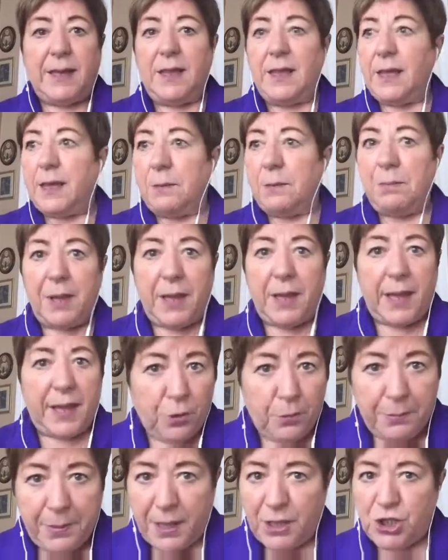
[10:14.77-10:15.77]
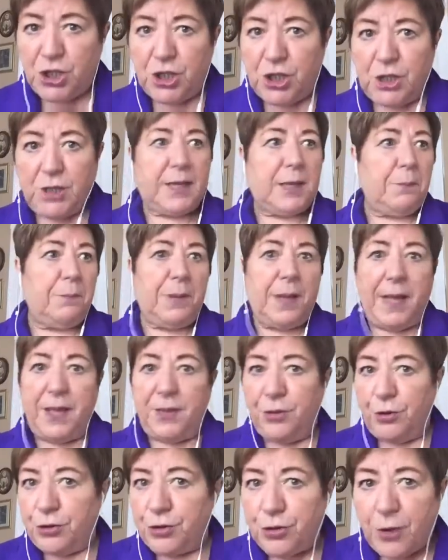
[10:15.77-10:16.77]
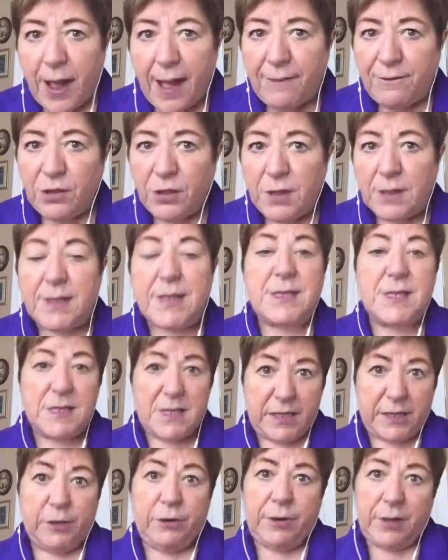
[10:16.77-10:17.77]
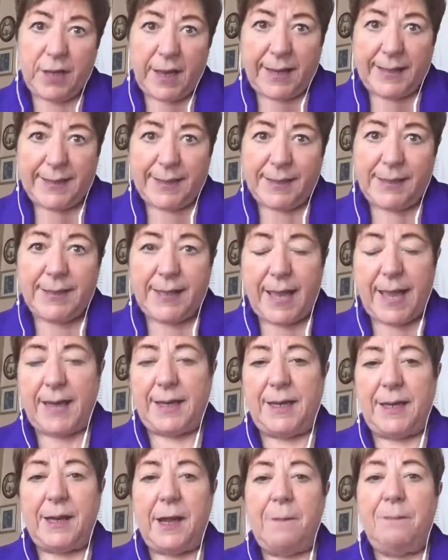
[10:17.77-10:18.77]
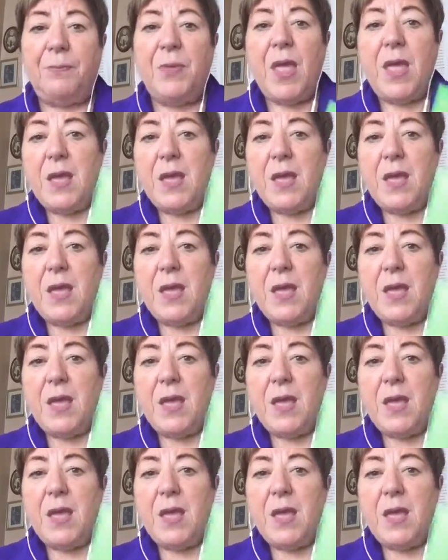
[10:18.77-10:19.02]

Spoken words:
and they can plan their budget, and they can plan their travel because it's here in London, Canada.